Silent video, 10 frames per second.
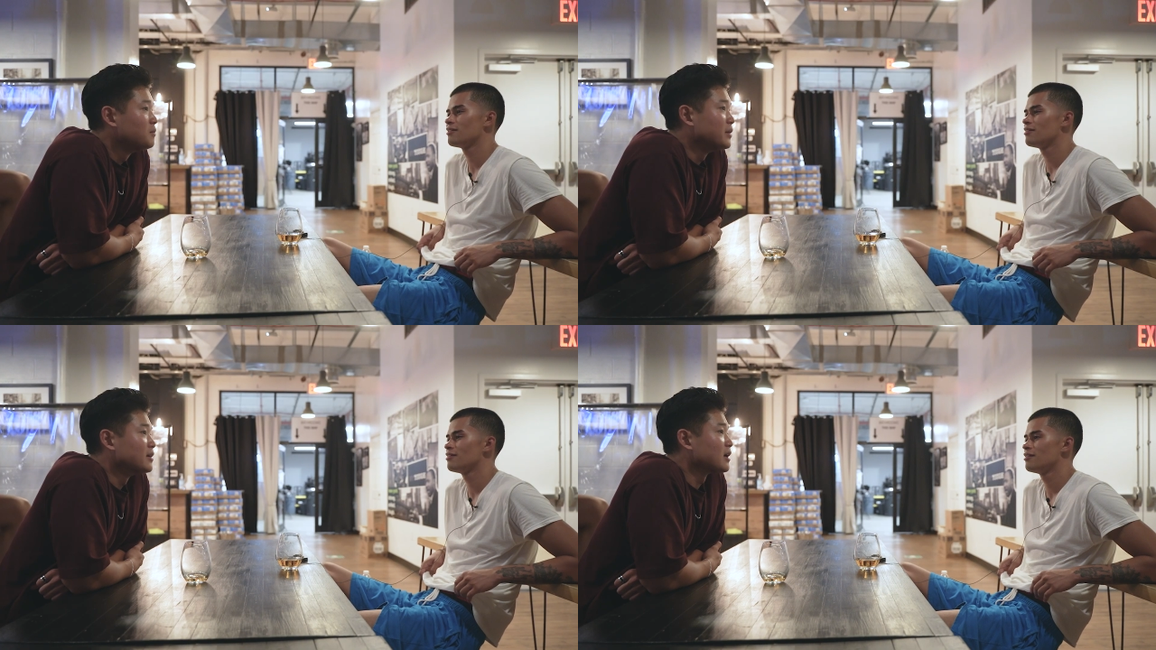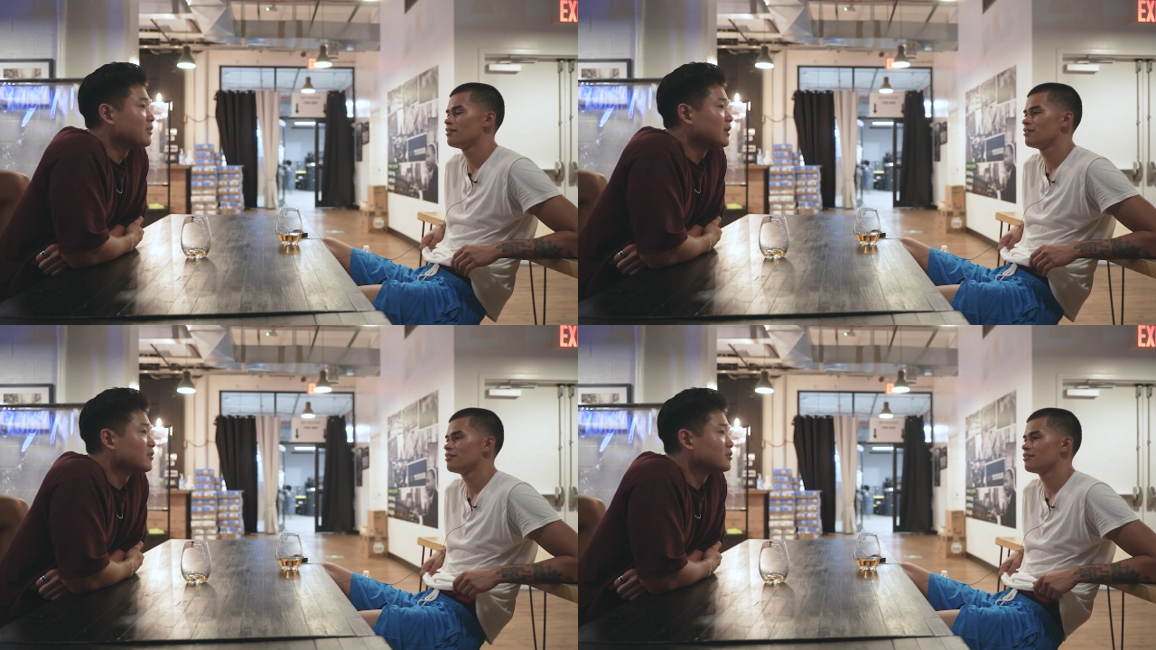Speaker 1: Because I
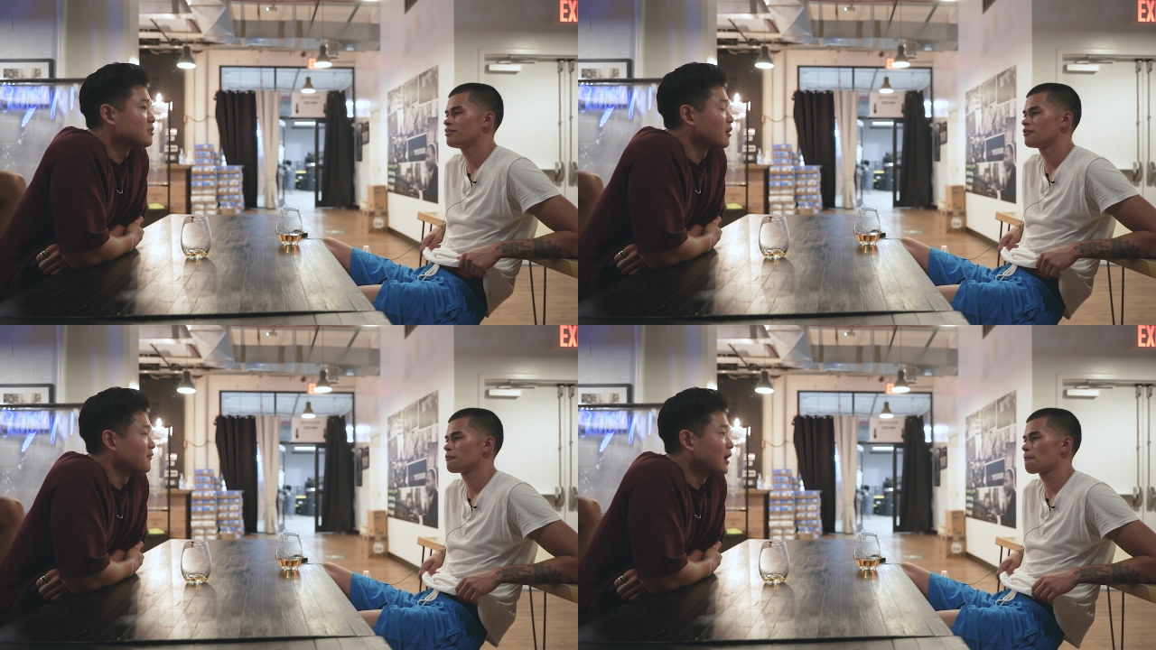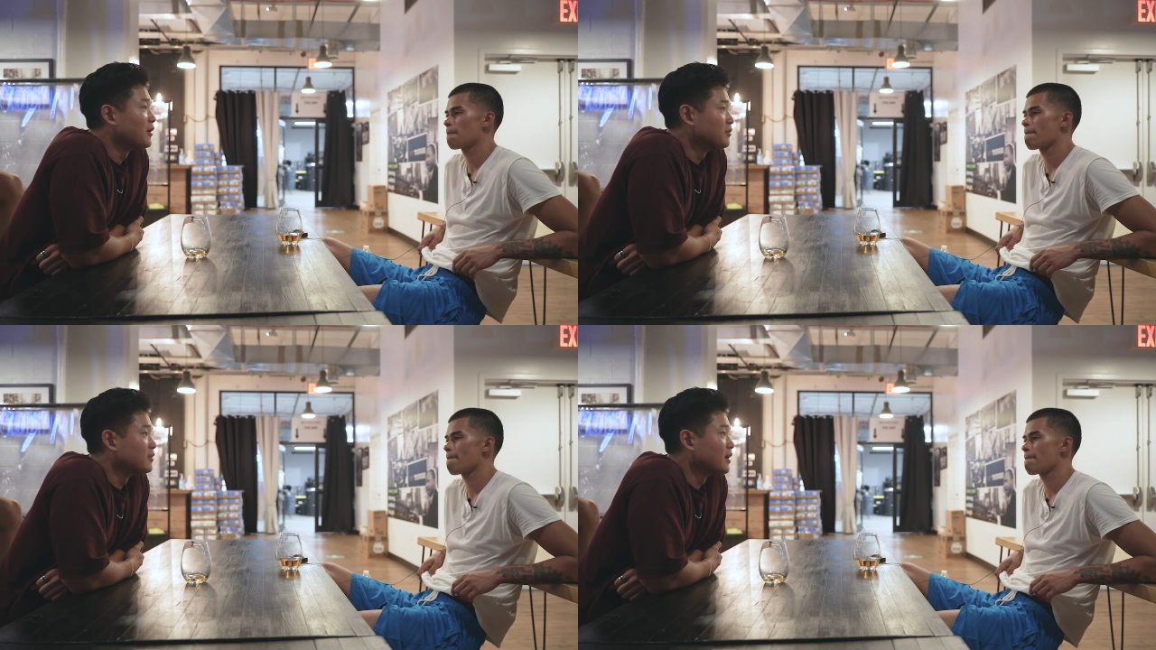think there's a lot of
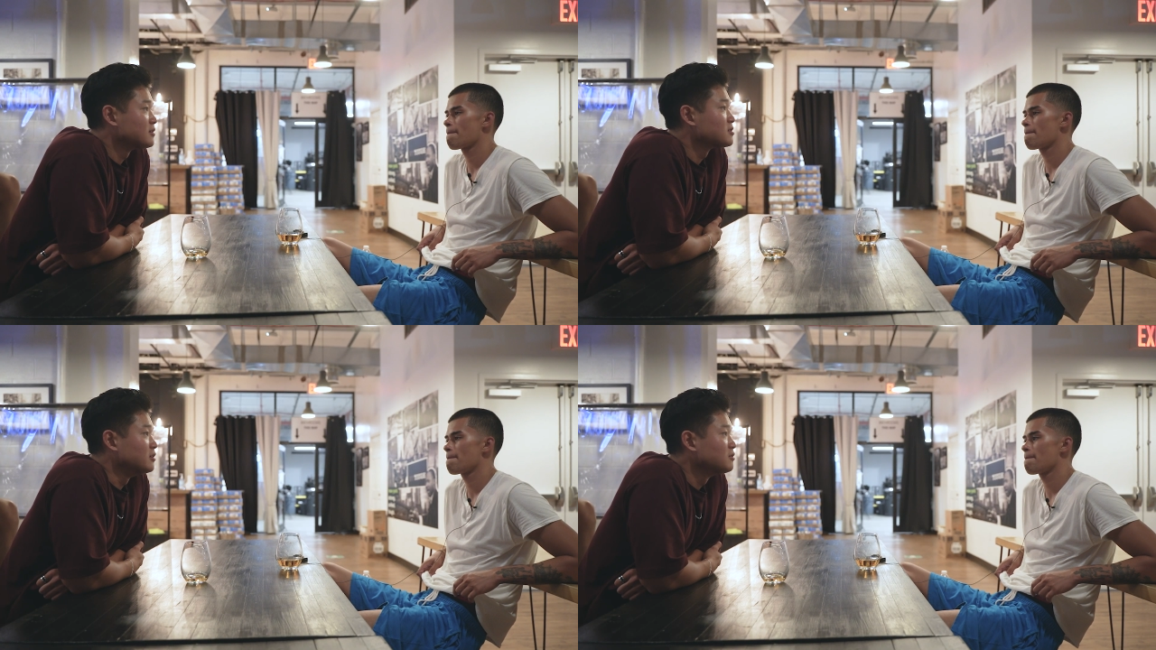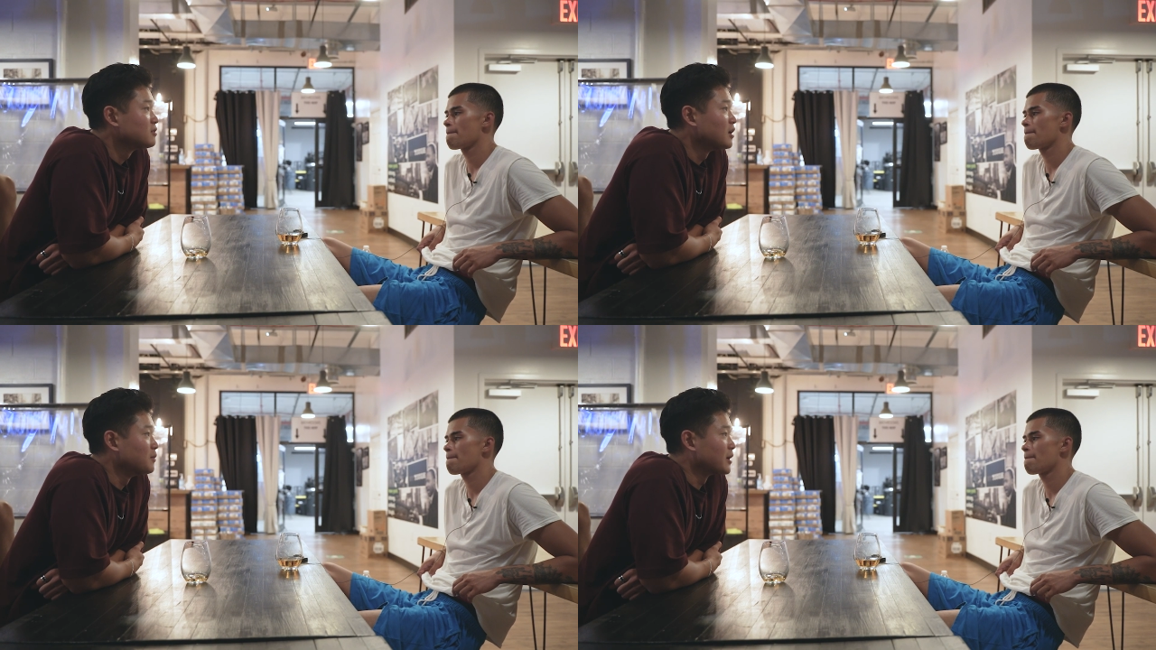value in that too,
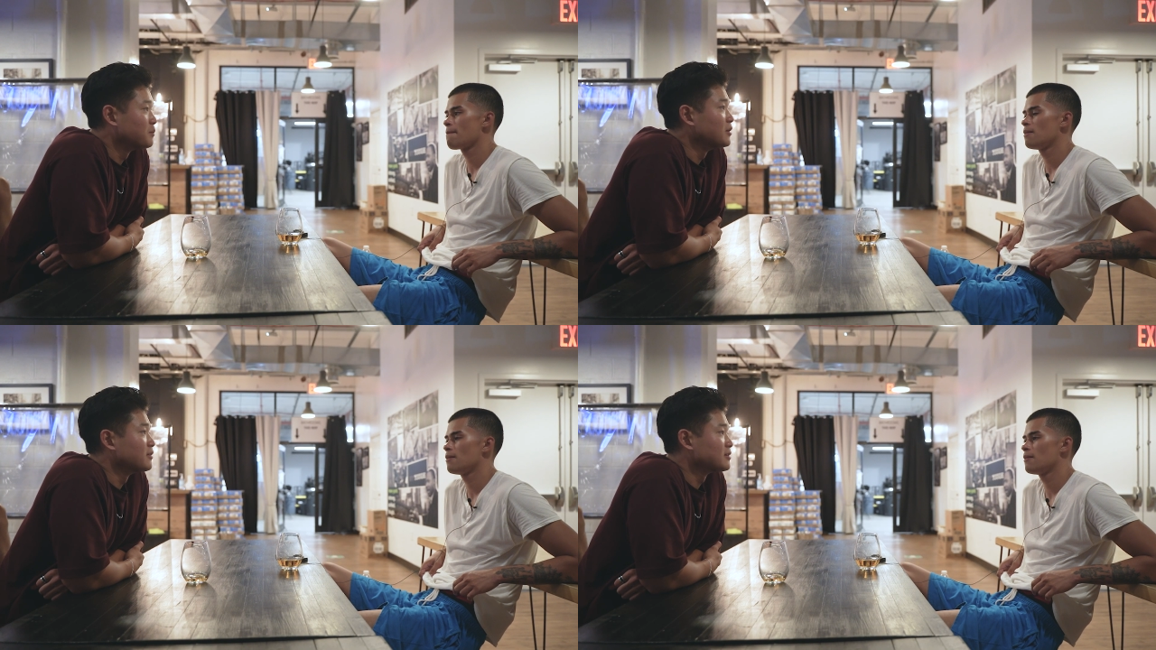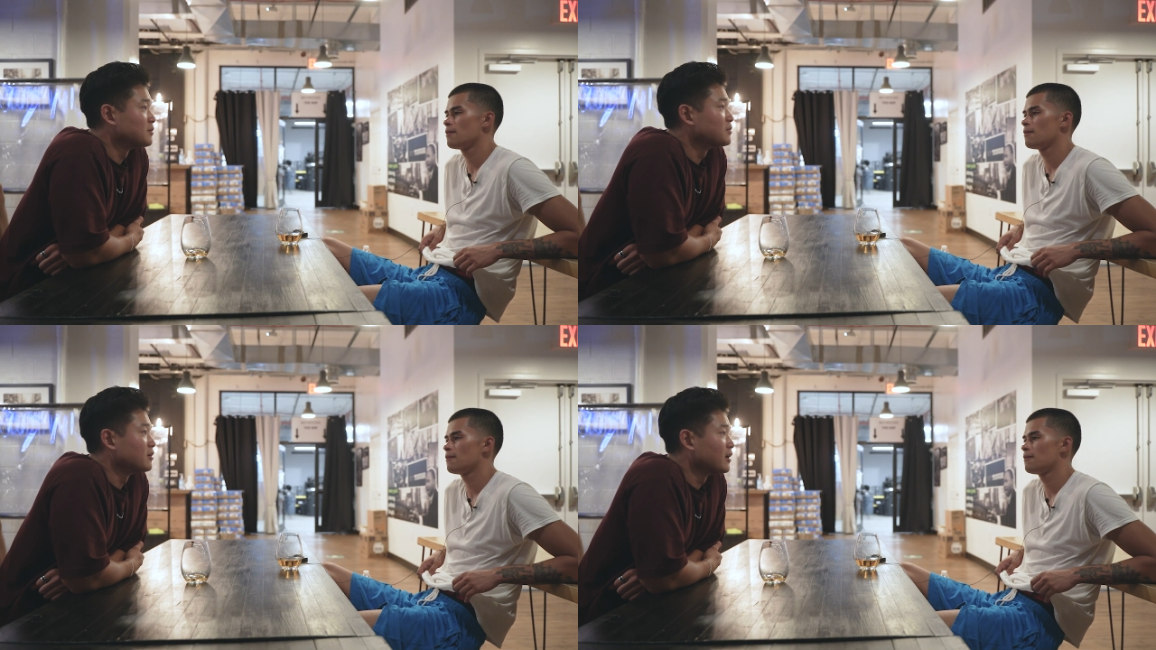of like building
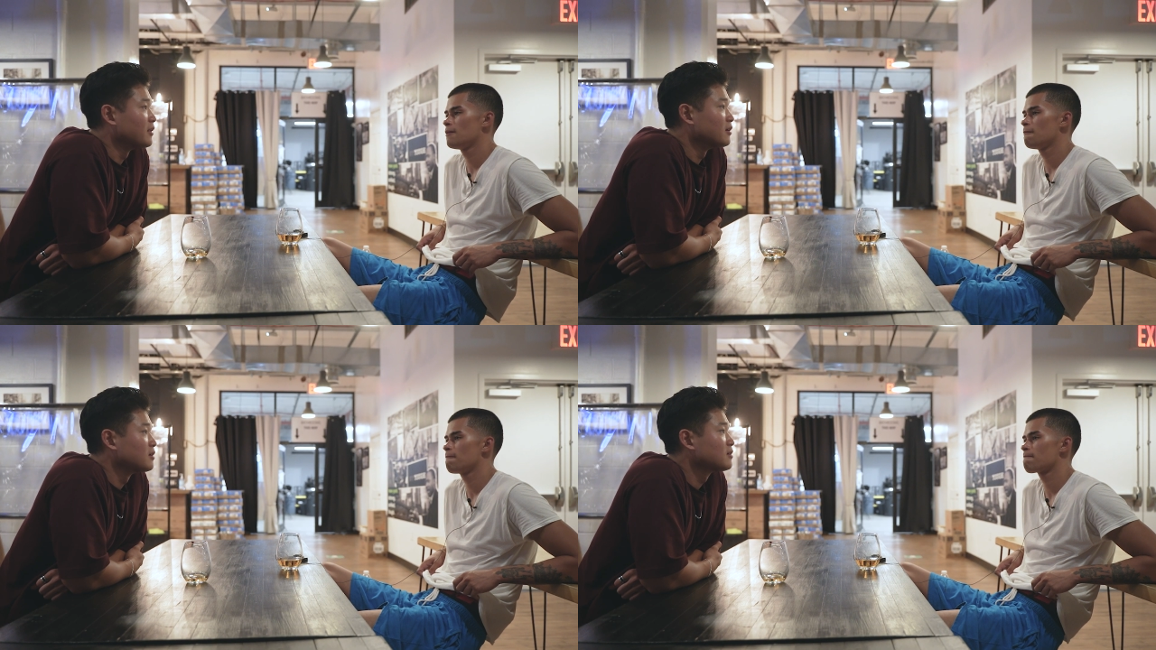something together.